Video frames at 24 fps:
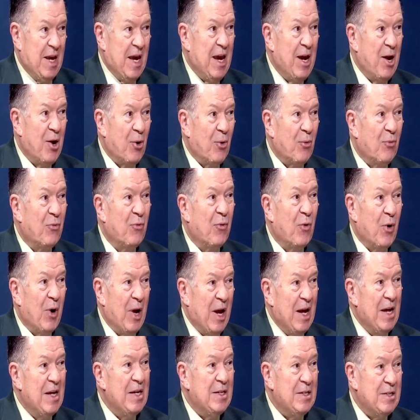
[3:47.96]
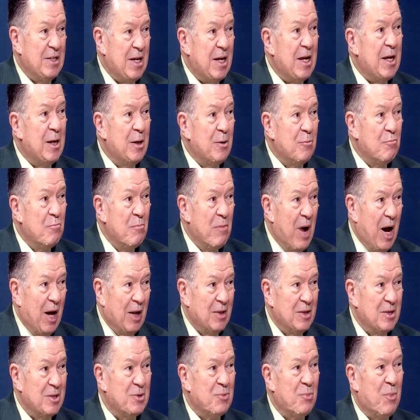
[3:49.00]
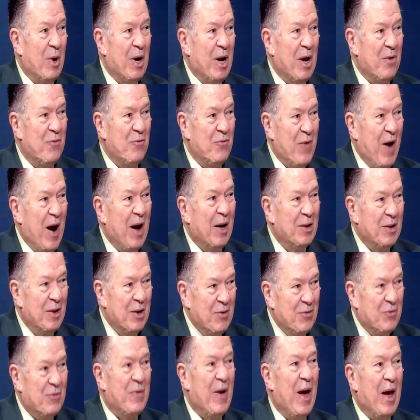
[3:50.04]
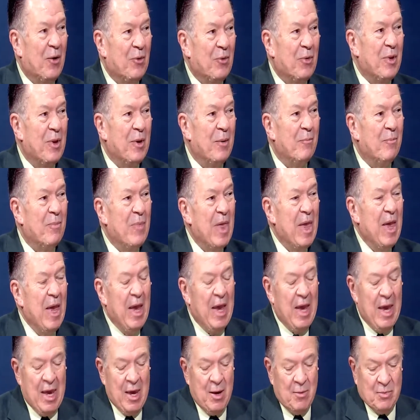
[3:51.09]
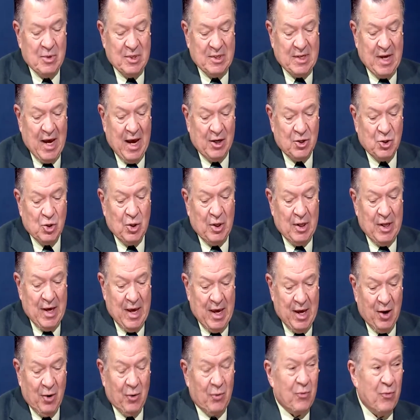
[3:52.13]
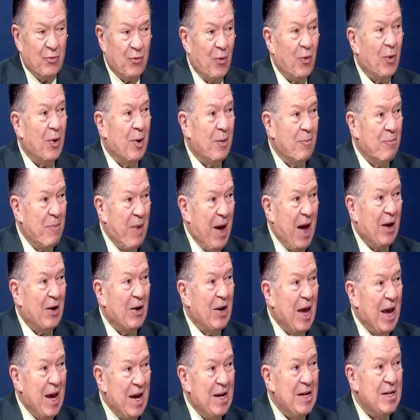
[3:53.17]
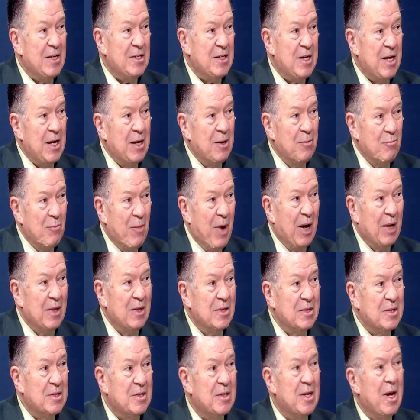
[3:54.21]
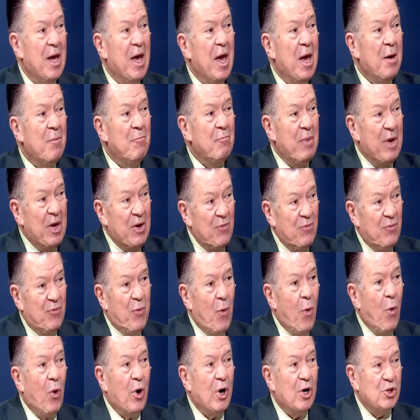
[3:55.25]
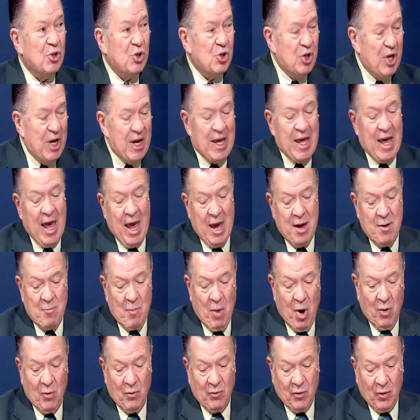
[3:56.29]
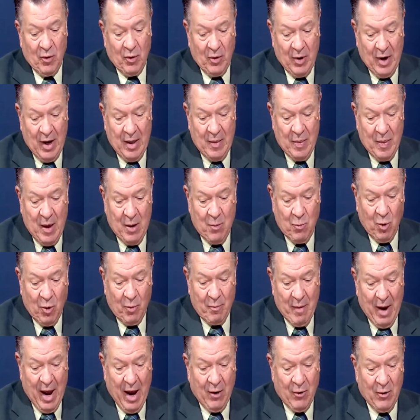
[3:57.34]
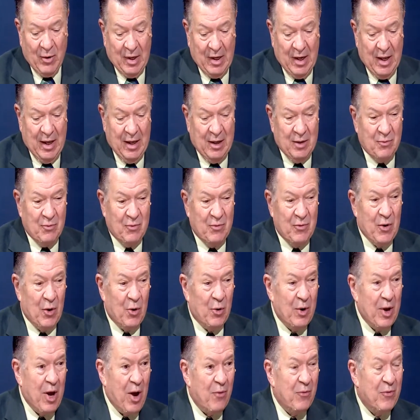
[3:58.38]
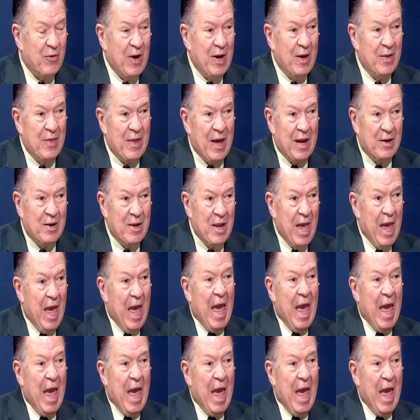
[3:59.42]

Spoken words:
here for 18 months when I finally found them. He was actually here for about 18 months before she came over, and they were married in Philadelphia. And then